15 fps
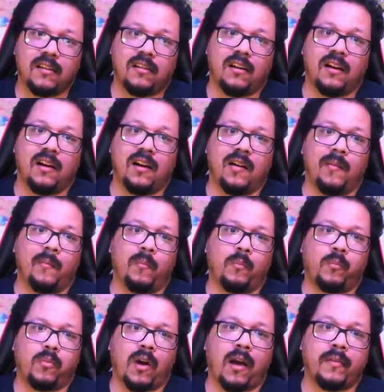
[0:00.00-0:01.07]
um,
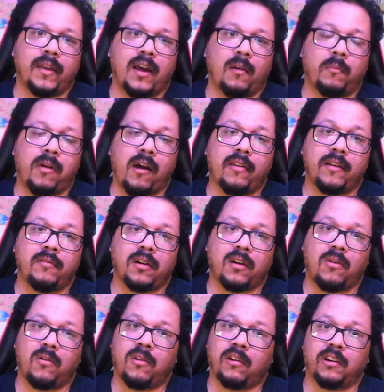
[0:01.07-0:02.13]
probably I'll probably
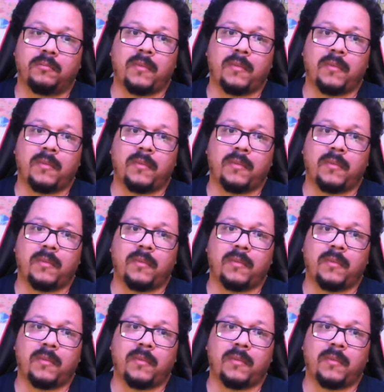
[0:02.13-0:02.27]
record